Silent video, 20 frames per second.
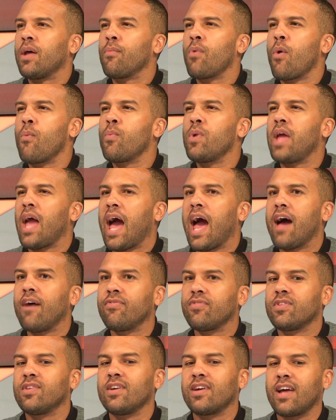and when we have
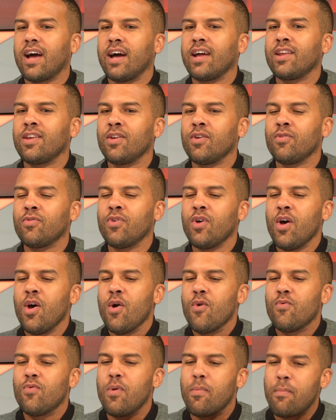to kind of
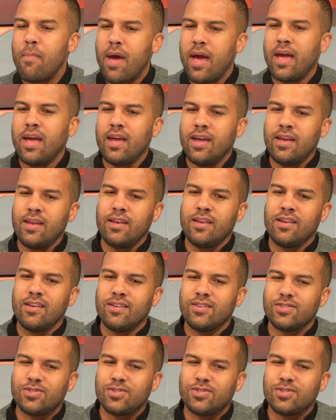remain